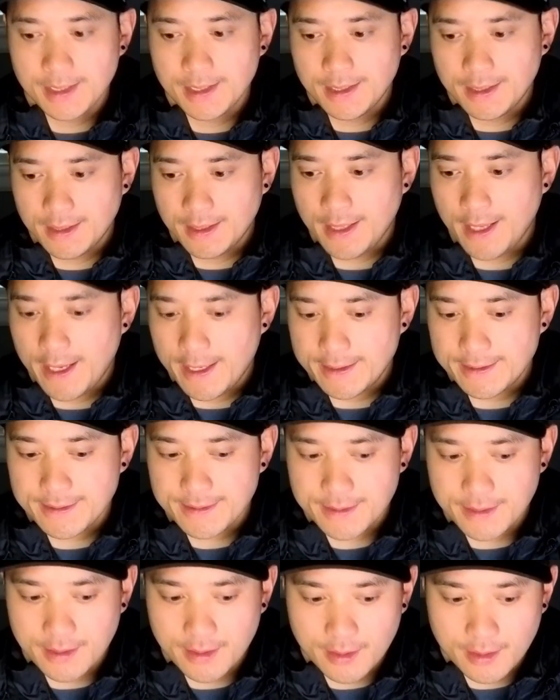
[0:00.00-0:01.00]
At
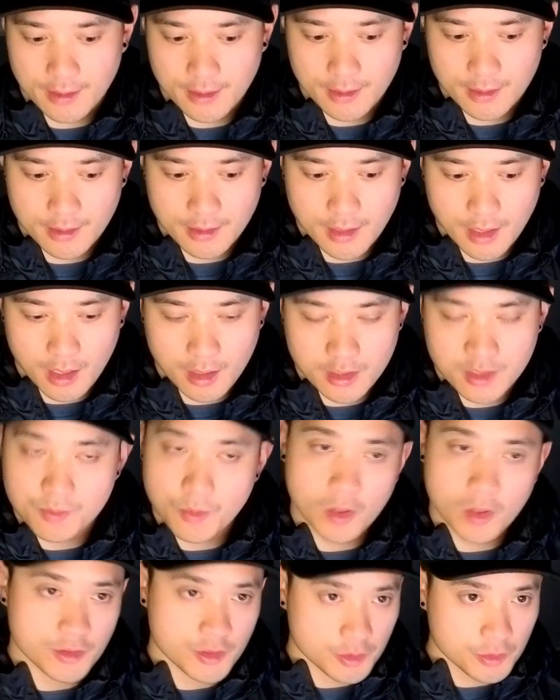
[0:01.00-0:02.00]

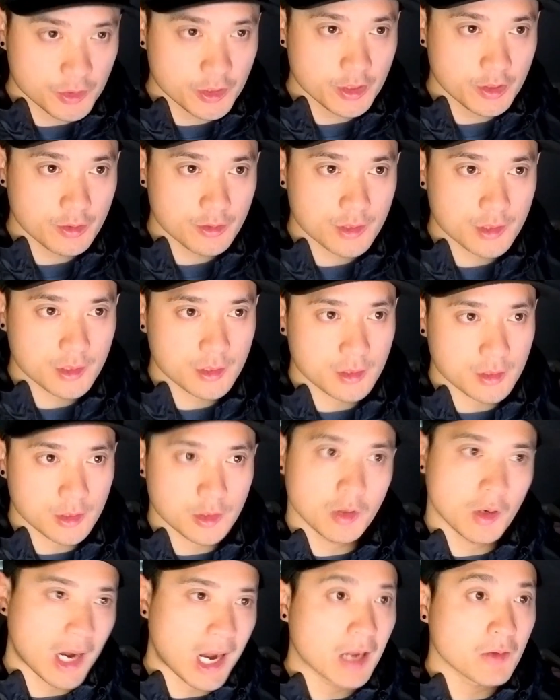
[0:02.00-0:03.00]
smaller studios,
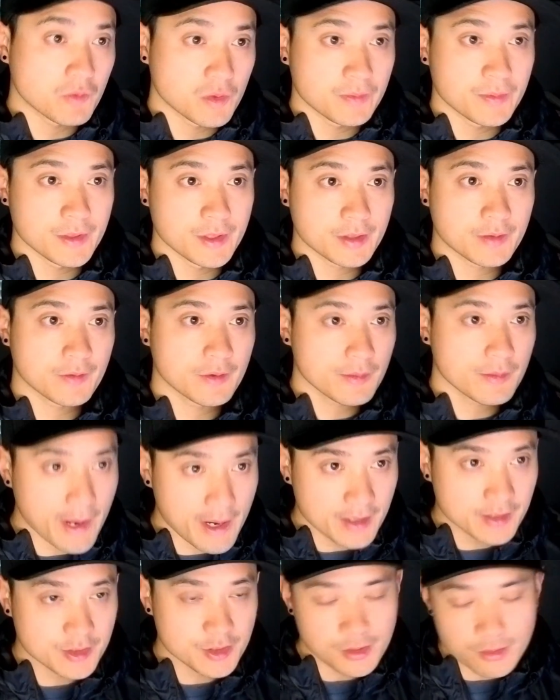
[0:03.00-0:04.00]
I would be the career
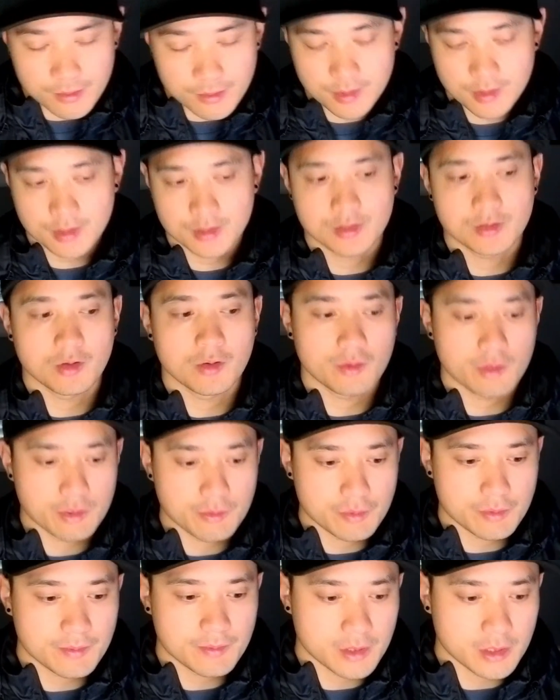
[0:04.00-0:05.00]
manager, so it
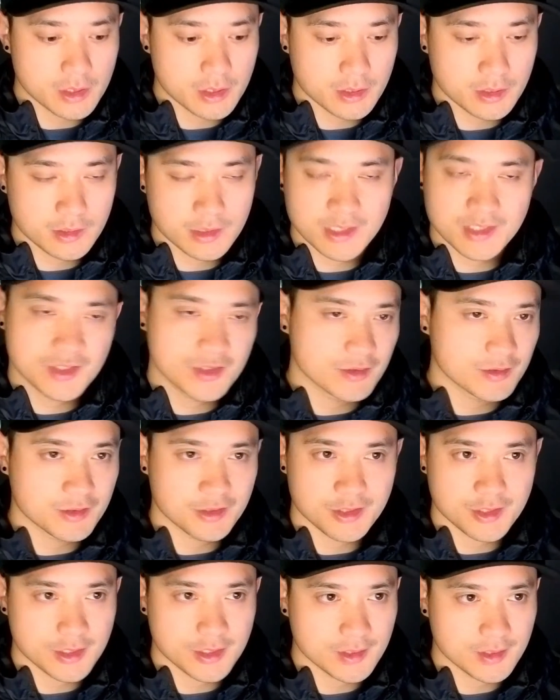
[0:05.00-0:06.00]
would be easier to
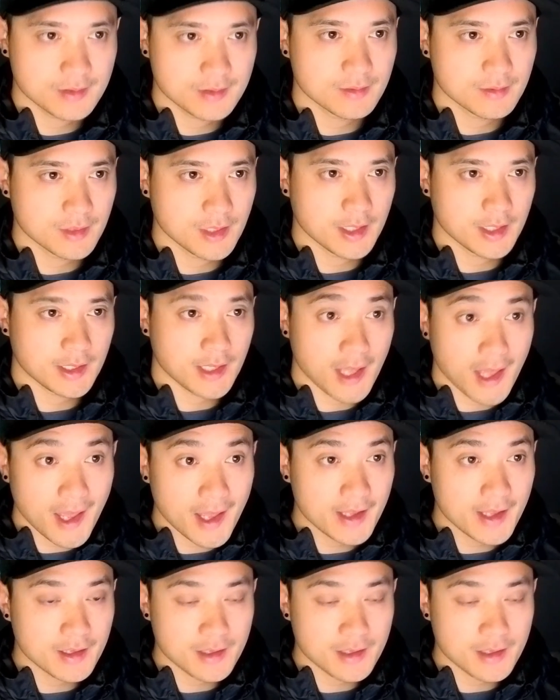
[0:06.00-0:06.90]
just like, hey,